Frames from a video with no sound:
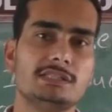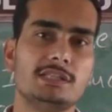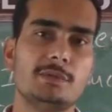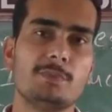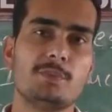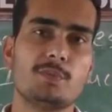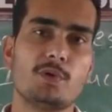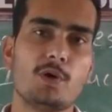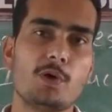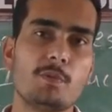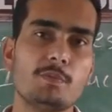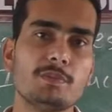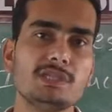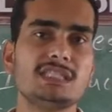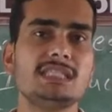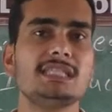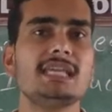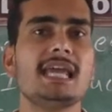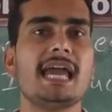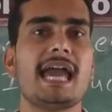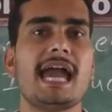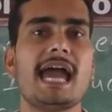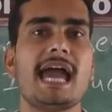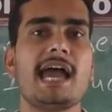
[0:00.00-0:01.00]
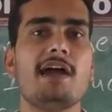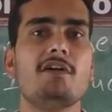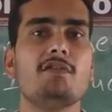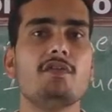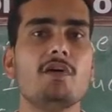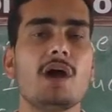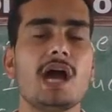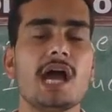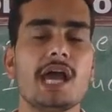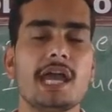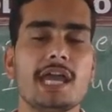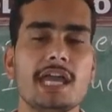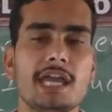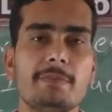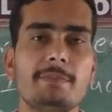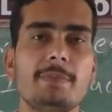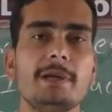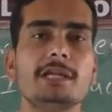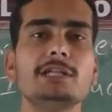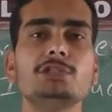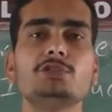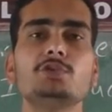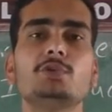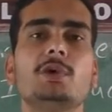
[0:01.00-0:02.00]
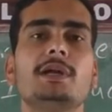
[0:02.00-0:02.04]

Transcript: the promisee have able